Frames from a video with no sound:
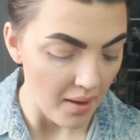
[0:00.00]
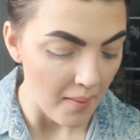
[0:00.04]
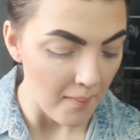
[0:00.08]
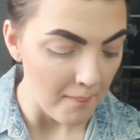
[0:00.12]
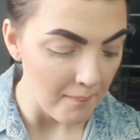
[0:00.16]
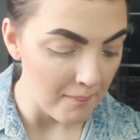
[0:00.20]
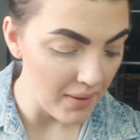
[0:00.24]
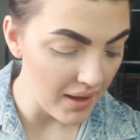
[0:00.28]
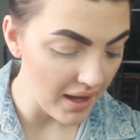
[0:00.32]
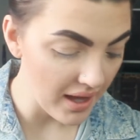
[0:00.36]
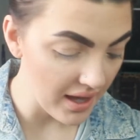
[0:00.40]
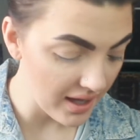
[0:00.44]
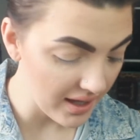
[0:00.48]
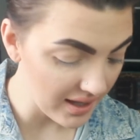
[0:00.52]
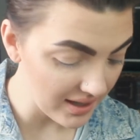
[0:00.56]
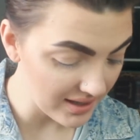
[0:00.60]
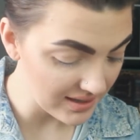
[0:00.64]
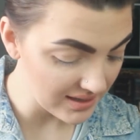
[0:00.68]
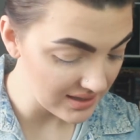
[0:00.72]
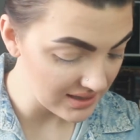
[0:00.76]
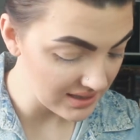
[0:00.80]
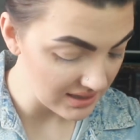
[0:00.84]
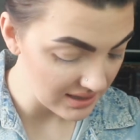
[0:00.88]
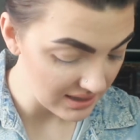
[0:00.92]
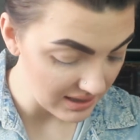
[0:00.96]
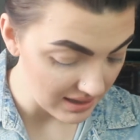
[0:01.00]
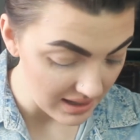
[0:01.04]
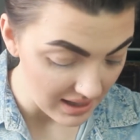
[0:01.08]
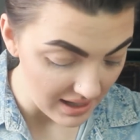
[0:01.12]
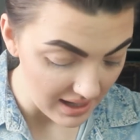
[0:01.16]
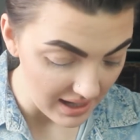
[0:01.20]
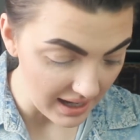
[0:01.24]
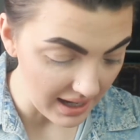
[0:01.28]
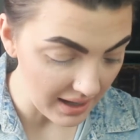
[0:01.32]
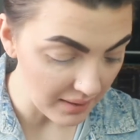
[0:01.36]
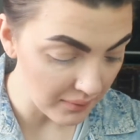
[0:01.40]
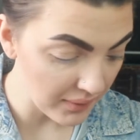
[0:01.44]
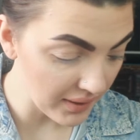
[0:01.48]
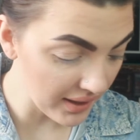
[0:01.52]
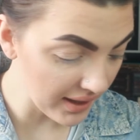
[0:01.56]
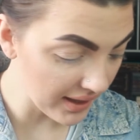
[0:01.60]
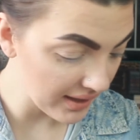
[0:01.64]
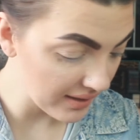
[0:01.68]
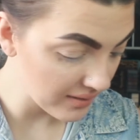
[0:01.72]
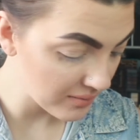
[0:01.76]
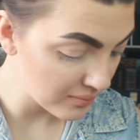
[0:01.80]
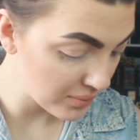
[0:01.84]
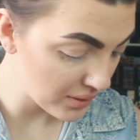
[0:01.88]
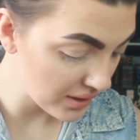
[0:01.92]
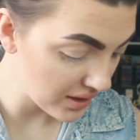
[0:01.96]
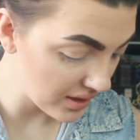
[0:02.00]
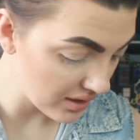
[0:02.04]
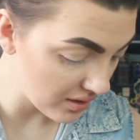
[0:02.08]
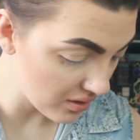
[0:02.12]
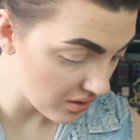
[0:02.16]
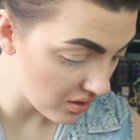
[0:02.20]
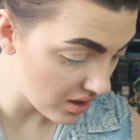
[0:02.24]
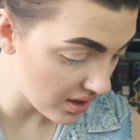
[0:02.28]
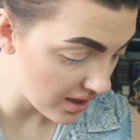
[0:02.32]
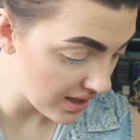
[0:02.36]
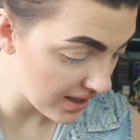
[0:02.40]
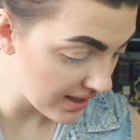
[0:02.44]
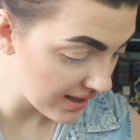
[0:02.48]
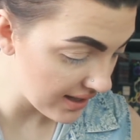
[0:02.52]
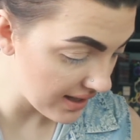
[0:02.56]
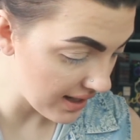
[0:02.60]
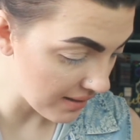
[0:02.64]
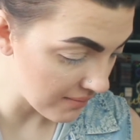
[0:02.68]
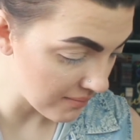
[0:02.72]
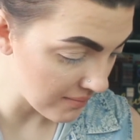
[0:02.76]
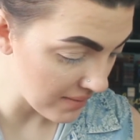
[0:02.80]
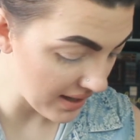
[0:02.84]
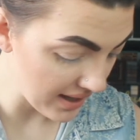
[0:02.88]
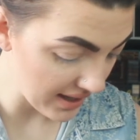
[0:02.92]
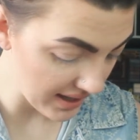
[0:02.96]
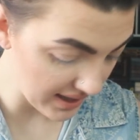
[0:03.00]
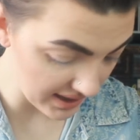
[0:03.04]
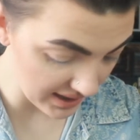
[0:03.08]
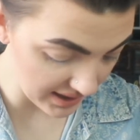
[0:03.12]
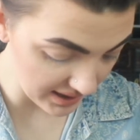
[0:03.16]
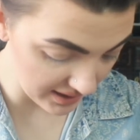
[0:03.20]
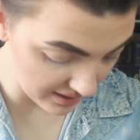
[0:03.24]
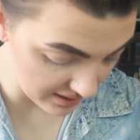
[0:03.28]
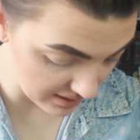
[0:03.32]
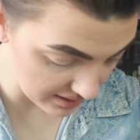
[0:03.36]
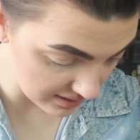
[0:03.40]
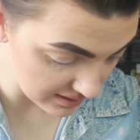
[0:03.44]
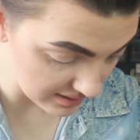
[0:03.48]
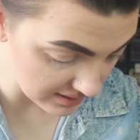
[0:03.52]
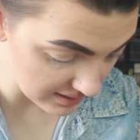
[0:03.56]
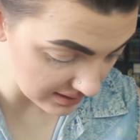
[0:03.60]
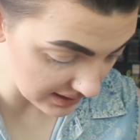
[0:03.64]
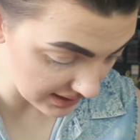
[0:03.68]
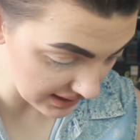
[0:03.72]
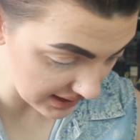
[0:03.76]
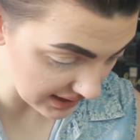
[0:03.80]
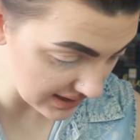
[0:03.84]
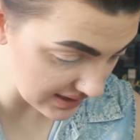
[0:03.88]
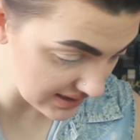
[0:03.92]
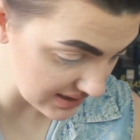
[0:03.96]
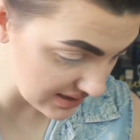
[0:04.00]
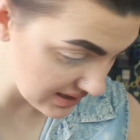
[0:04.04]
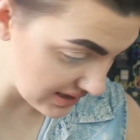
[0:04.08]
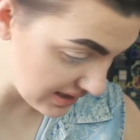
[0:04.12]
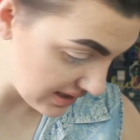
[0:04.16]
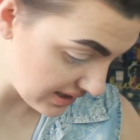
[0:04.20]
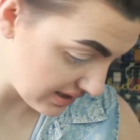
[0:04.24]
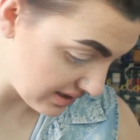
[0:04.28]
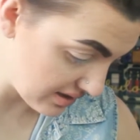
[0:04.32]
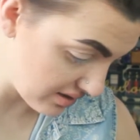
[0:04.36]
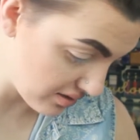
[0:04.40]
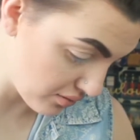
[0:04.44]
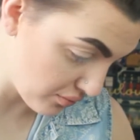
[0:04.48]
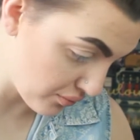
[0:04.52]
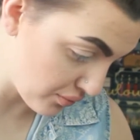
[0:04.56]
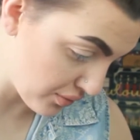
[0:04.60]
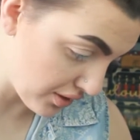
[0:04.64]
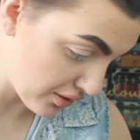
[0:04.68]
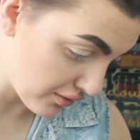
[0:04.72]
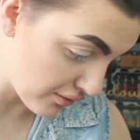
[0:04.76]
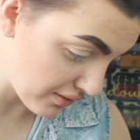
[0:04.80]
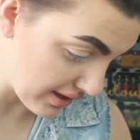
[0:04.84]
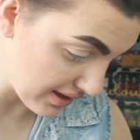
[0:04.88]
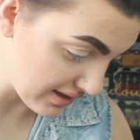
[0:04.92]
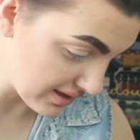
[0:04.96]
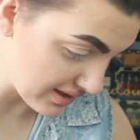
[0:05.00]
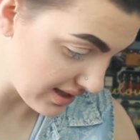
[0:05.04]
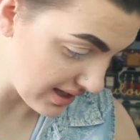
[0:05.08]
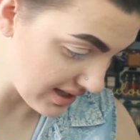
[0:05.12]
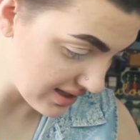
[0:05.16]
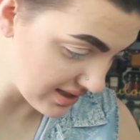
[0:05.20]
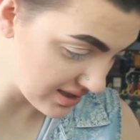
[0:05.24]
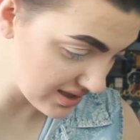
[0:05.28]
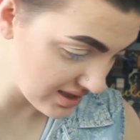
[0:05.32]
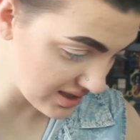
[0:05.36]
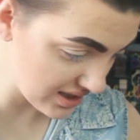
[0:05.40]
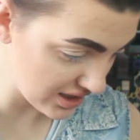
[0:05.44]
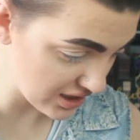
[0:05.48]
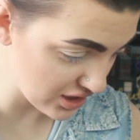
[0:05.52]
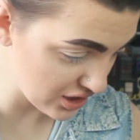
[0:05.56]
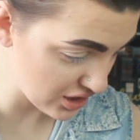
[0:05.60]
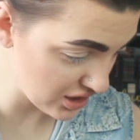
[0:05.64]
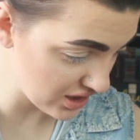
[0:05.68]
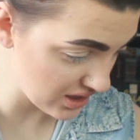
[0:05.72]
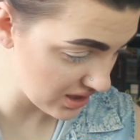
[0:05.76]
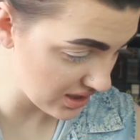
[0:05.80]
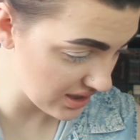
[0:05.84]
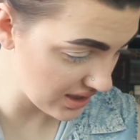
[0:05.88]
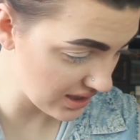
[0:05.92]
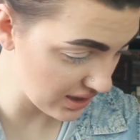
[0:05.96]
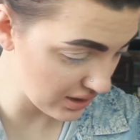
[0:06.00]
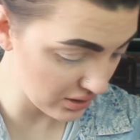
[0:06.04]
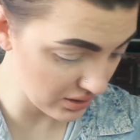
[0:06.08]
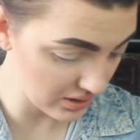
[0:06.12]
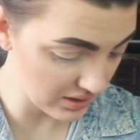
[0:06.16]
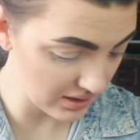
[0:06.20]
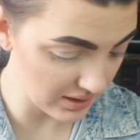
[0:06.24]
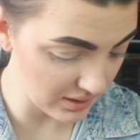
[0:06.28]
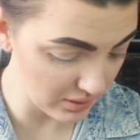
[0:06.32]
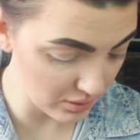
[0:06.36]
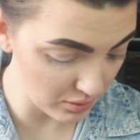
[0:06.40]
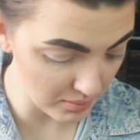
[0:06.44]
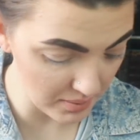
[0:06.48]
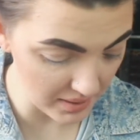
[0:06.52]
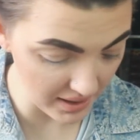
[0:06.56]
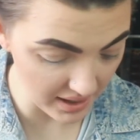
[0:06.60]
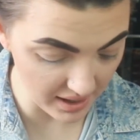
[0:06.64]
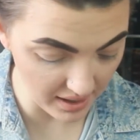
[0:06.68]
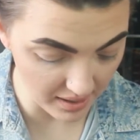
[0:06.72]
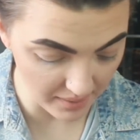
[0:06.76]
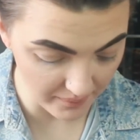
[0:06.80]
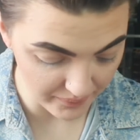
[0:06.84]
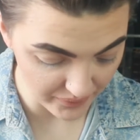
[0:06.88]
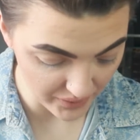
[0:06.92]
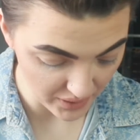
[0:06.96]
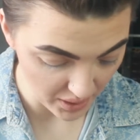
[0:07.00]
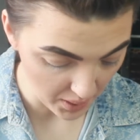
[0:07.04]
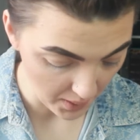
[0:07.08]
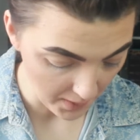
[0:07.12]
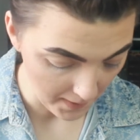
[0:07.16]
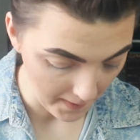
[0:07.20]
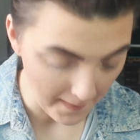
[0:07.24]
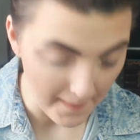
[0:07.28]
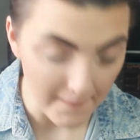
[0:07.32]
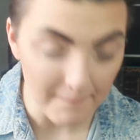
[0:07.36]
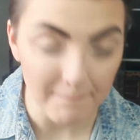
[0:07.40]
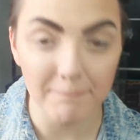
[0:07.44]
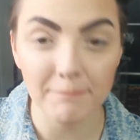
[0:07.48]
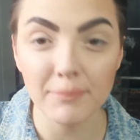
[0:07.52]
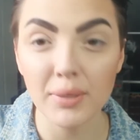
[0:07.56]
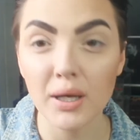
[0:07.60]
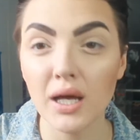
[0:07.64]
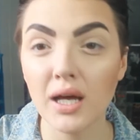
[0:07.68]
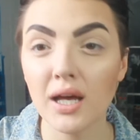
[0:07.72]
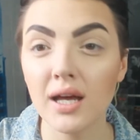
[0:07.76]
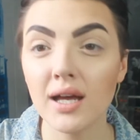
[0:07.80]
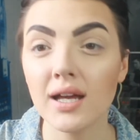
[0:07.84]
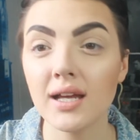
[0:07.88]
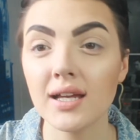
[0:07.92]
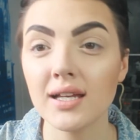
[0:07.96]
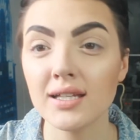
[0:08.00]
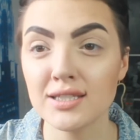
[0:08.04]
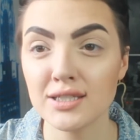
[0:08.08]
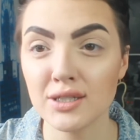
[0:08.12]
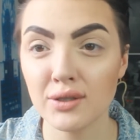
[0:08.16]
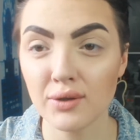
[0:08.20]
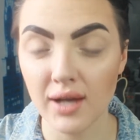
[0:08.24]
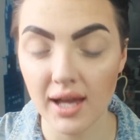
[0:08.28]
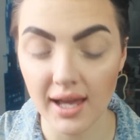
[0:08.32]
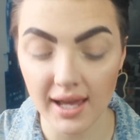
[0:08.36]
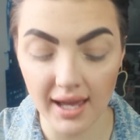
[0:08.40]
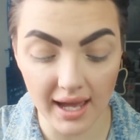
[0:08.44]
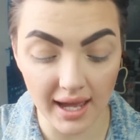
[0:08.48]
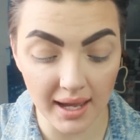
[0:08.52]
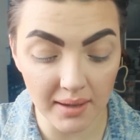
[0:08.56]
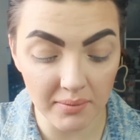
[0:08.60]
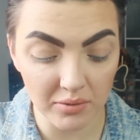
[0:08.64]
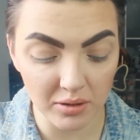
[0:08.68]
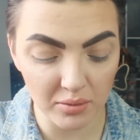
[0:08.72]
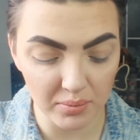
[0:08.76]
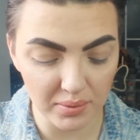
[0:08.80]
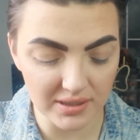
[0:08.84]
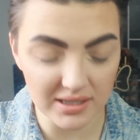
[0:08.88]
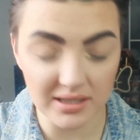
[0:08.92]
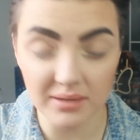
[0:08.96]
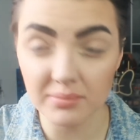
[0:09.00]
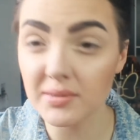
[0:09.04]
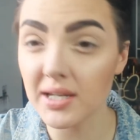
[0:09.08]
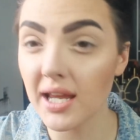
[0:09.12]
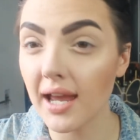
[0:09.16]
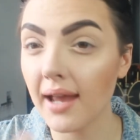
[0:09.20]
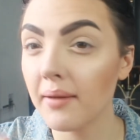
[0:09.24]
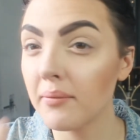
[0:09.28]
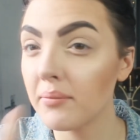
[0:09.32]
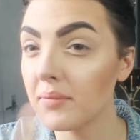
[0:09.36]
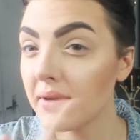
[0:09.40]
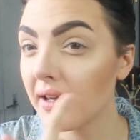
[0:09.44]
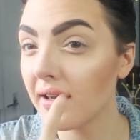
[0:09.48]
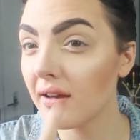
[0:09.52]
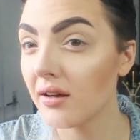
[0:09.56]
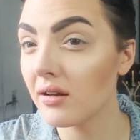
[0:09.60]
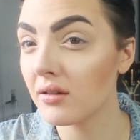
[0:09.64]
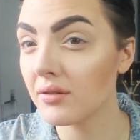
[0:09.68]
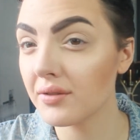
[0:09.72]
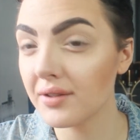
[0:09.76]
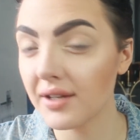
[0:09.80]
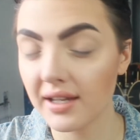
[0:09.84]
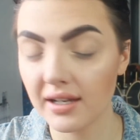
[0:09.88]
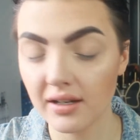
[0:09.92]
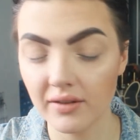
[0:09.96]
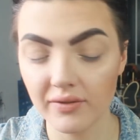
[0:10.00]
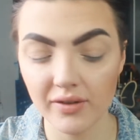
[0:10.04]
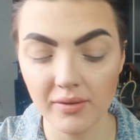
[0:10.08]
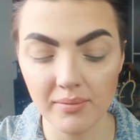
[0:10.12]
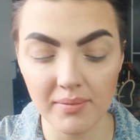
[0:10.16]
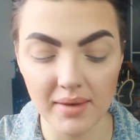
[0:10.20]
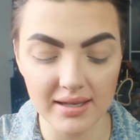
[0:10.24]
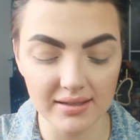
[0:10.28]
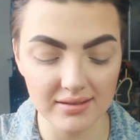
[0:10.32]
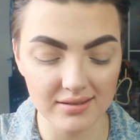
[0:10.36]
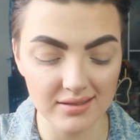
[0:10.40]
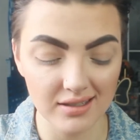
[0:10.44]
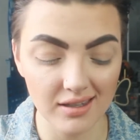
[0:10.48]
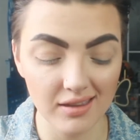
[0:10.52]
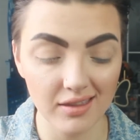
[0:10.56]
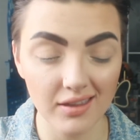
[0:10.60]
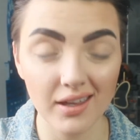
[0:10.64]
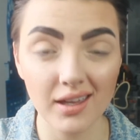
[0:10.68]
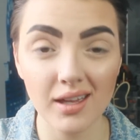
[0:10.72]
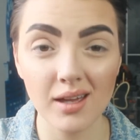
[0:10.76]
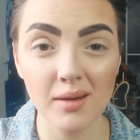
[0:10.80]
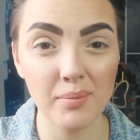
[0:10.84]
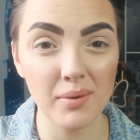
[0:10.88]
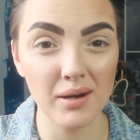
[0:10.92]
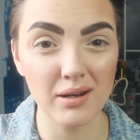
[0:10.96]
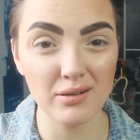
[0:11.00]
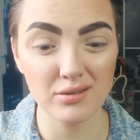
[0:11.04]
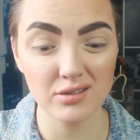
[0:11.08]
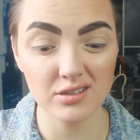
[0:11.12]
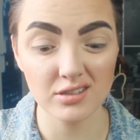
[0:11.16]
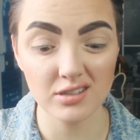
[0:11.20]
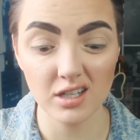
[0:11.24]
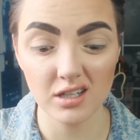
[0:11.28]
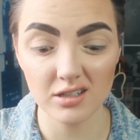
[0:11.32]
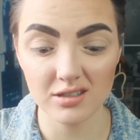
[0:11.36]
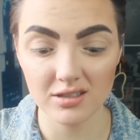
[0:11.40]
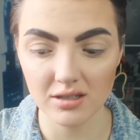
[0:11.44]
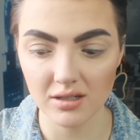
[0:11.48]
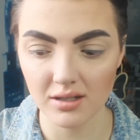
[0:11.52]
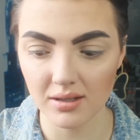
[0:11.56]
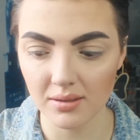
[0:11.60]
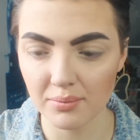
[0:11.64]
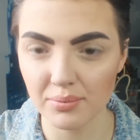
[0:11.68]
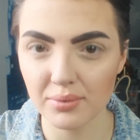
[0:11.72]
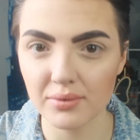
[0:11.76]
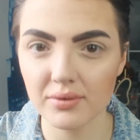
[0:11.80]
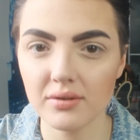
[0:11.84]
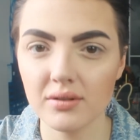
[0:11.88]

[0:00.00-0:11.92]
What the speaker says: But I went ahead and put it on. I may, like I said, regret that decision here in a little bit. But it's okay. I'm going to put some tape down, and if it messes anything up, I'll just touch it up.